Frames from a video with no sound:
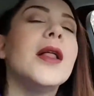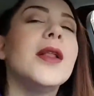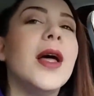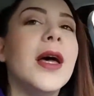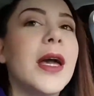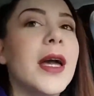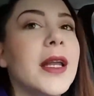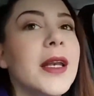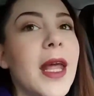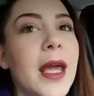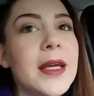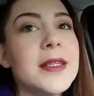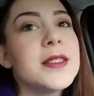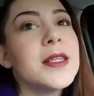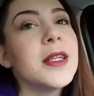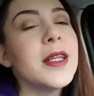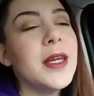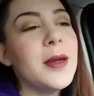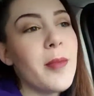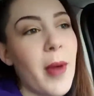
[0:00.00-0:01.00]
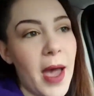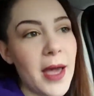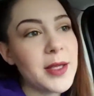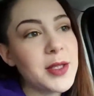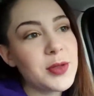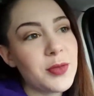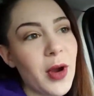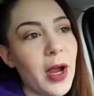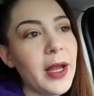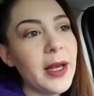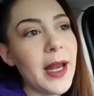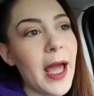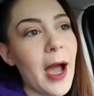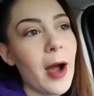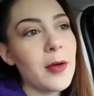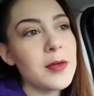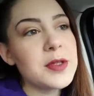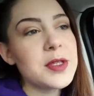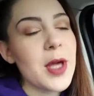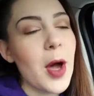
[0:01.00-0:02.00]
like a nasally mess right
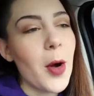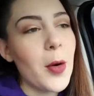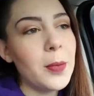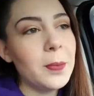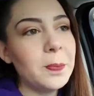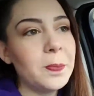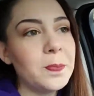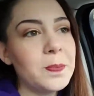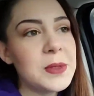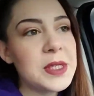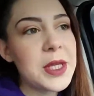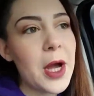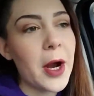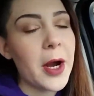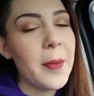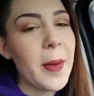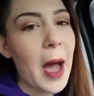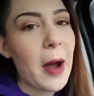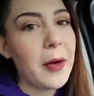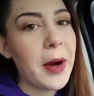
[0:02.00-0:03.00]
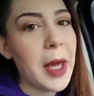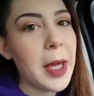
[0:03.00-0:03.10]
now, so sorry about